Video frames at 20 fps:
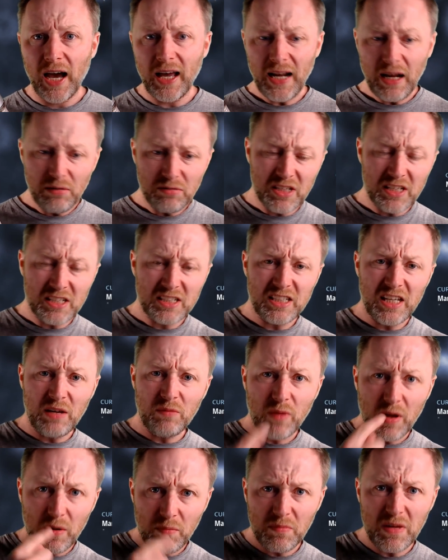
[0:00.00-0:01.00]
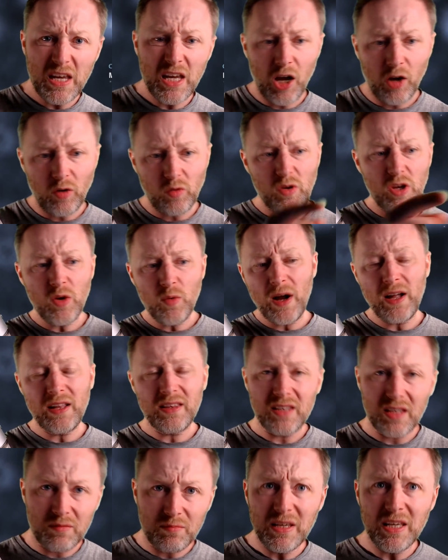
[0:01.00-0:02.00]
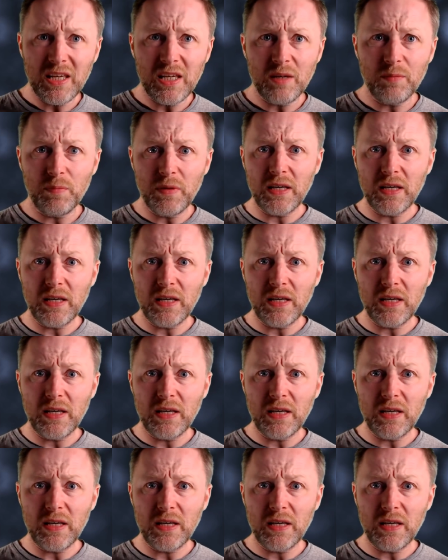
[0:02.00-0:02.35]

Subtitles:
And that was the same with me, how he wanted me